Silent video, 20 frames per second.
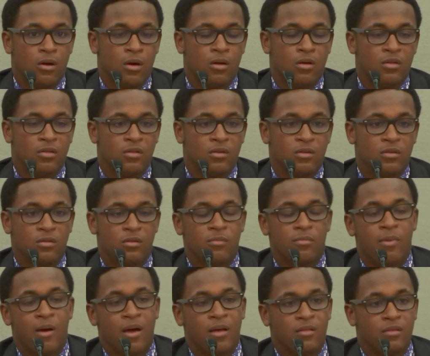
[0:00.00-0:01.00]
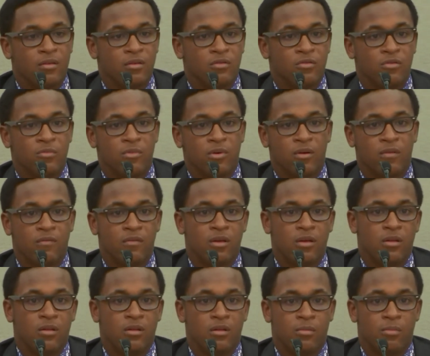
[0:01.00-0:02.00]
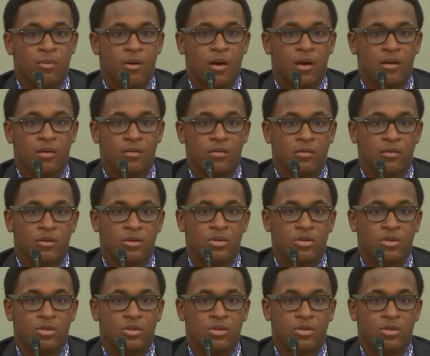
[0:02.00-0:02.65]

the bad things you may have done in the past.